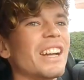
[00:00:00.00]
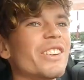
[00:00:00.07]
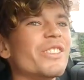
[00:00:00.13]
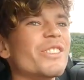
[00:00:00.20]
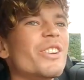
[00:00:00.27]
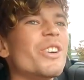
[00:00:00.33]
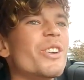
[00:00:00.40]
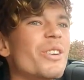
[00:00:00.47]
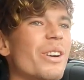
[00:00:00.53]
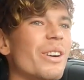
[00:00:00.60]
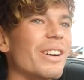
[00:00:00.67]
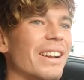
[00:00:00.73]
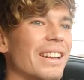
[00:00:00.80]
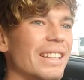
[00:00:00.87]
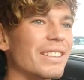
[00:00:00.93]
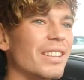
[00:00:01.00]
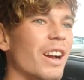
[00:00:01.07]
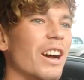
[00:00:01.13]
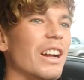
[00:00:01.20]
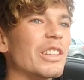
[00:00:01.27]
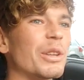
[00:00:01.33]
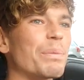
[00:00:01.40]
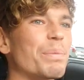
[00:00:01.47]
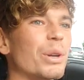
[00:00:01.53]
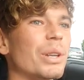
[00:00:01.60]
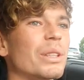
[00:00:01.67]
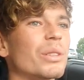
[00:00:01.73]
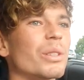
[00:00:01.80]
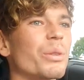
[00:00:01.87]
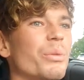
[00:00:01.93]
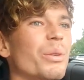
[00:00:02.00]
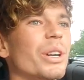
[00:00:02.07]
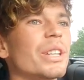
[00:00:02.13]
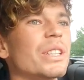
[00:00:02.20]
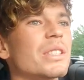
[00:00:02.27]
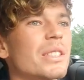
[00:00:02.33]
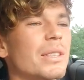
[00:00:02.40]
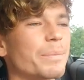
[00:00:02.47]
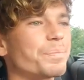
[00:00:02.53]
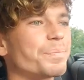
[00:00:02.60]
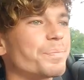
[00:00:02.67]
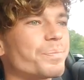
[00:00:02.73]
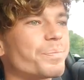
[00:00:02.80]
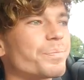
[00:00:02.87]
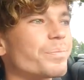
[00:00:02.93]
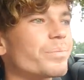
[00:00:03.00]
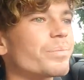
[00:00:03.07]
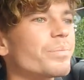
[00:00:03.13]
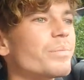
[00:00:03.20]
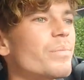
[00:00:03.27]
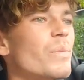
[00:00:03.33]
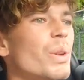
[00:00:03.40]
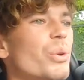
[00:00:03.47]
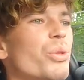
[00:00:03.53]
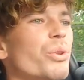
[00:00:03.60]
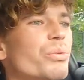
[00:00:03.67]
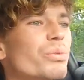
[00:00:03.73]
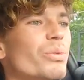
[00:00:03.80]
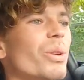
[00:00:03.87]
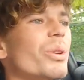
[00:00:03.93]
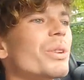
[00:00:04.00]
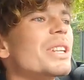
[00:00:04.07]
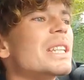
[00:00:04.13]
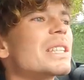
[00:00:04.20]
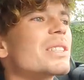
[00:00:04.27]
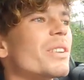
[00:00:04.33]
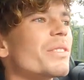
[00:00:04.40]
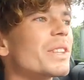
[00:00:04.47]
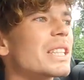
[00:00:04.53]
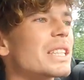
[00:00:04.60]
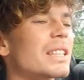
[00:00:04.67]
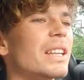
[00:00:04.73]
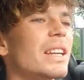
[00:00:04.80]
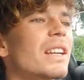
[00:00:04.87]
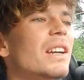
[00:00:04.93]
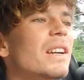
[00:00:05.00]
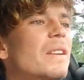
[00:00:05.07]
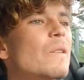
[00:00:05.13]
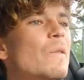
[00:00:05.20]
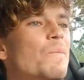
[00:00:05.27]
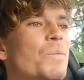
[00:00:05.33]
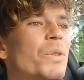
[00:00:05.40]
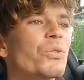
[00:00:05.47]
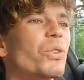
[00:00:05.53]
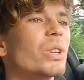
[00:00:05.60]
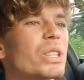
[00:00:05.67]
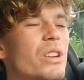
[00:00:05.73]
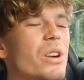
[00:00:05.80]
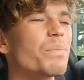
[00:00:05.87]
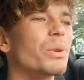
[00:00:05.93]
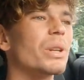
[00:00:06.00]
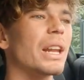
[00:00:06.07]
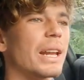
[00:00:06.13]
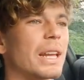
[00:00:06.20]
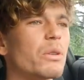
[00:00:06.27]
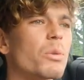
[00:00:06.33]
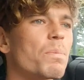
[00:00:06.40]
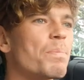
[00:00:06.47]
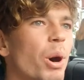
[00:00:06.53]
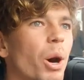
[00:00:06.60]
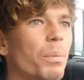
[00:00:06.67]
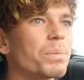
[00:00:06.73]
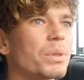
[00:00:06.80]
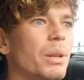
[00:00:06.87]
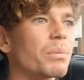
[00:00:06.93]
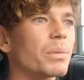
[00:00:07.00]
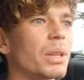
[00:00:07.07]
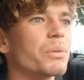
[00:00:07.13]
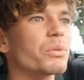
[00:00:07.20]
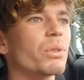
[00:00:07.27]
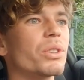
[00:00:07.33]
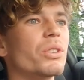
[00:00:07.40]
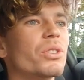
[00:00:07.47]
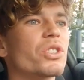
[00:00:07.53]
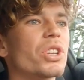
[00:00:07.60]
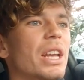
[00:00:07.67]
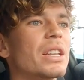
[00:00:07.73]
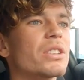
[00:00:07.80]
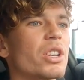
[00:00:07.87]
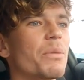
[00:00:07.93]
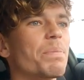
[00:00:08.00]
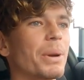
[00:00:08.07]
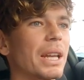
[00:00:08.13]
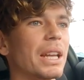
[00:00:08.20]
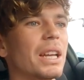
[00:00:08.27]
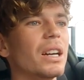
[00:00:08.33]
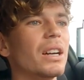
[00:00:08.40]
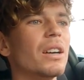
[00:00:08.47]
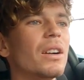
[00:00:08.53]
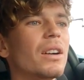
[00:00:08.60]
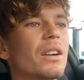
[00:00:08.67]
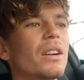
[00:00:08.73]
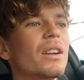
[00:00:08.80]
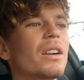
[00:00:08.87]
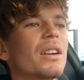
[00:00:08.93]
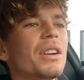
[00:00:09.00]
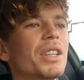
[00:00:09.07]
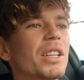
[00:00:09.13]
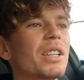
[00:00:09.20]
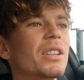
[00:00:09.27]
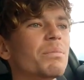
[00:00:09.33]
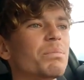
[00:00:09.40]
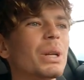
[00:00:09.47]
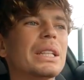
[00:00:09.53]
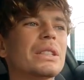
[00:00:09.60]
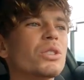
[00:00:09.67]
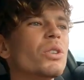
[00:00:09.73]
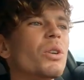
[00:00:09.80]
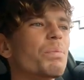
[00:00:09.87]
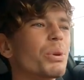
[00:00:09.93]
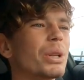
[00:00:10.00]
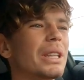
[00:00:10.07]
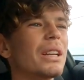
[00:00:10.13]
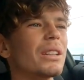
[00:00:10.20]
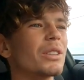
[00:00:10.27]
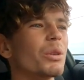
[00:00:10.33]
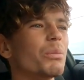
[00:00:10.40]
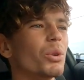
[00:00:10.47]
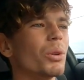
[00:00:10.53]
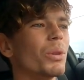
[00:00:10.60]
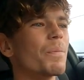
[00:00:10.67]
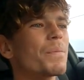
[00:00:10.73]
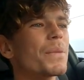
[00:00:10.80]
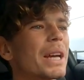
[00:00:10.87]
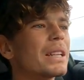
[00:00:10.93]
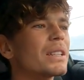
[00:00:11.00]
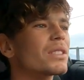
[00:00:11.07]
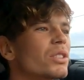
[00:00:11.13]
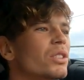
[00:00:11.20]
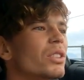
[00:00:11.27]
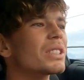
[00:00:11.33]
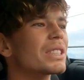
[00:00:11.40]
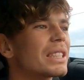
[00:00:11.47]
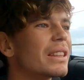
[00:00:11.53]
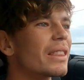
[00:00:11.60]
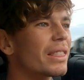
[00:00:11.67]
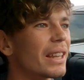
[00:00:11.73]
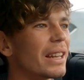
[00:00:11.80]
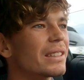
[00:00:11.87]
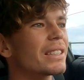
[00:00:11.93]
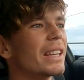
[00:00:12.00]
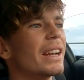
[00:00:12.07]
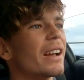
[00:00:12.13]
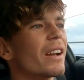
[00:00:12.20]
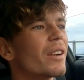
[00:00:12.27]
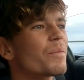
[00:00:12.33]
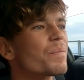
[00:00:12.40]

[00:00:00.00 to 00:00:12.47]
I don't know, it's hard to put into words the rawness of this thing. For example, like, it will pop sometimes when you change up a gear, but it's not predictable and it's not synthetic.